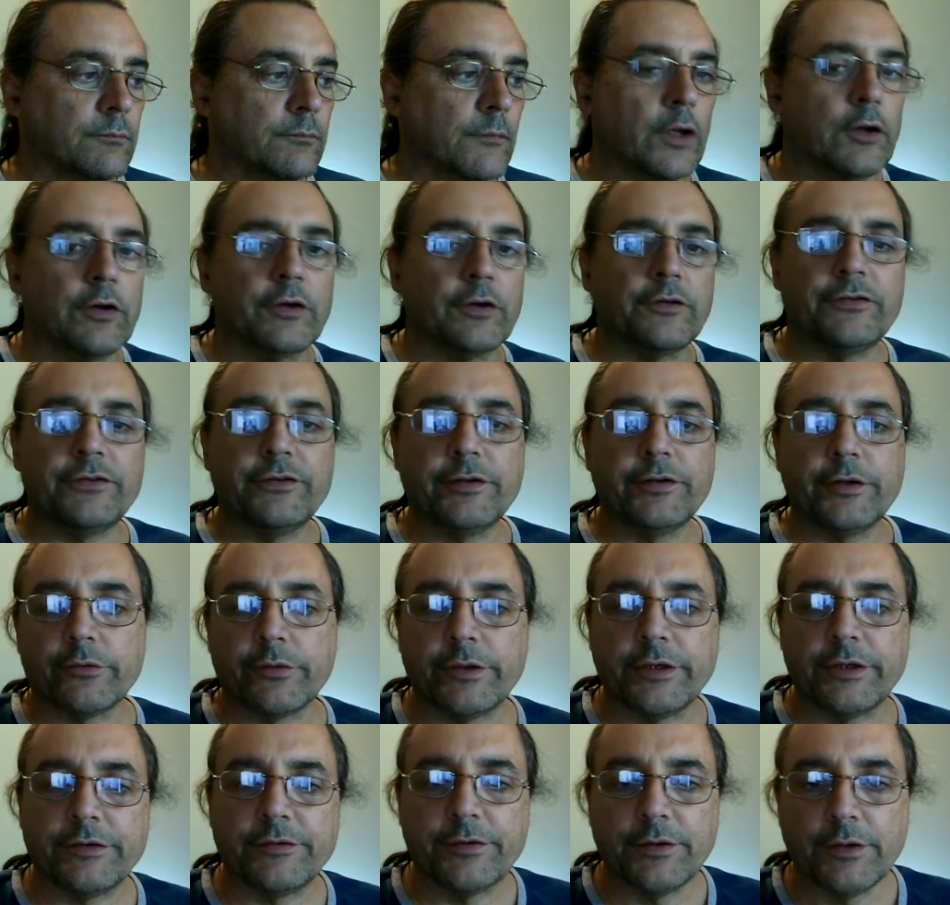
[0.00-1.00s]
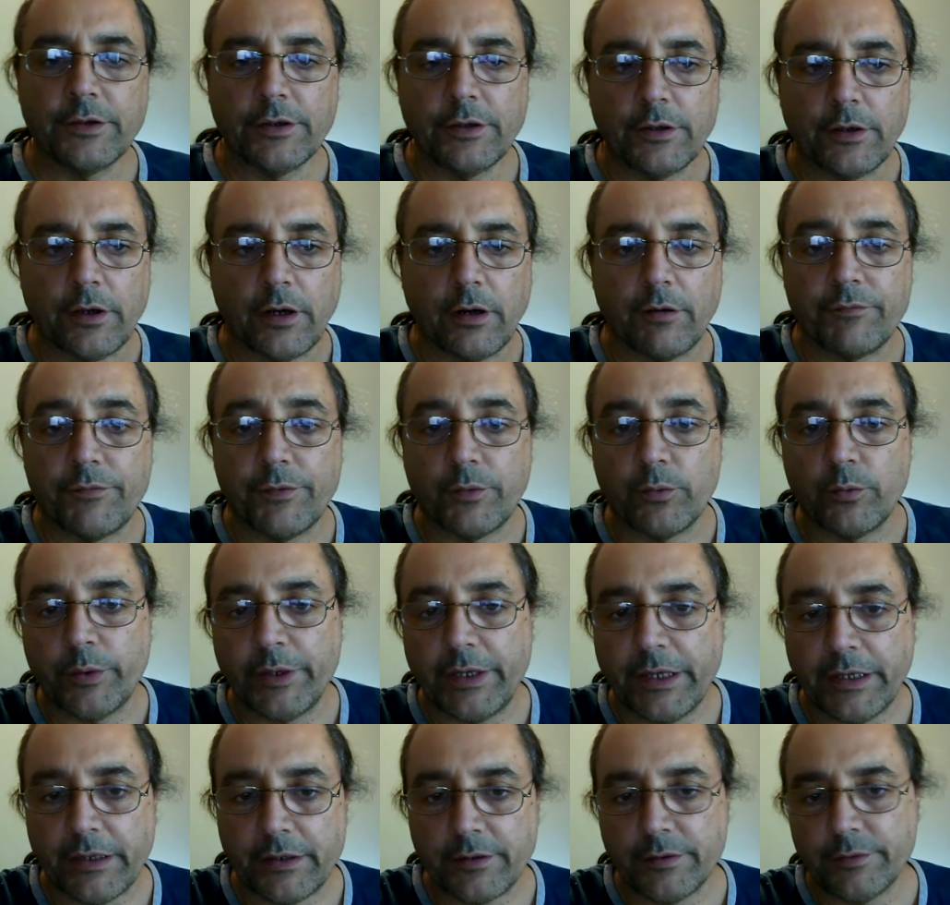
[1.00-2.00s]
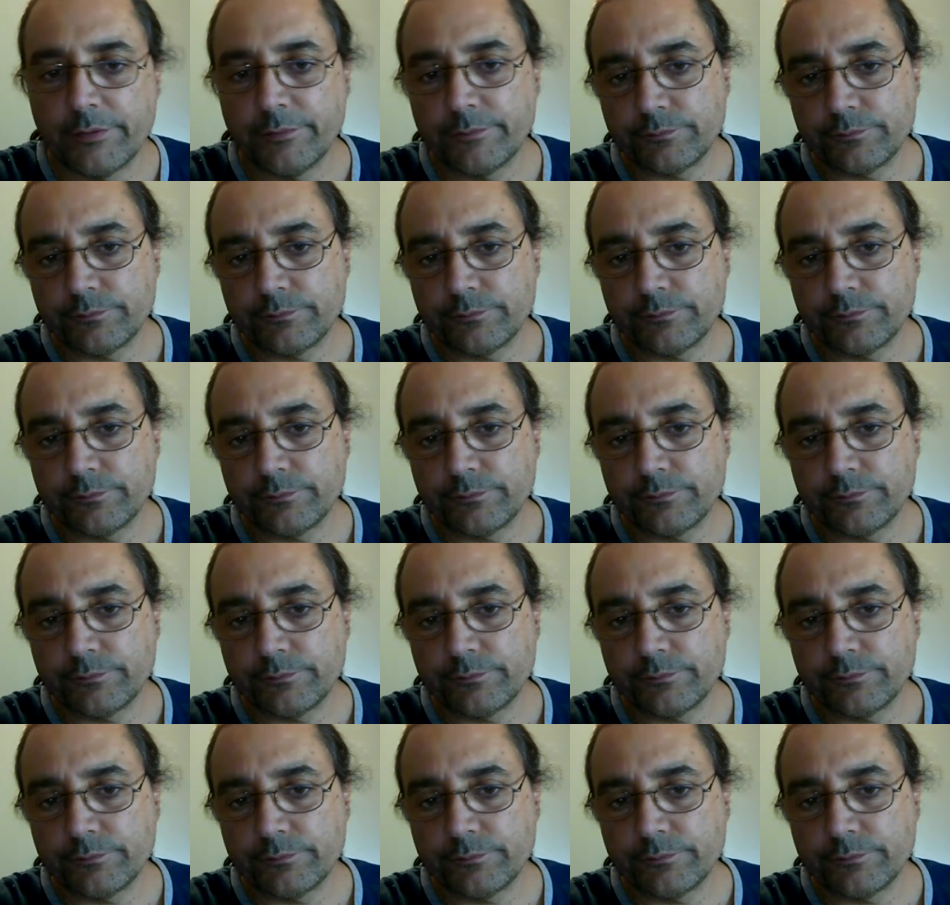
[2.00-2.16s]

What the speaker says: considerate of the weak.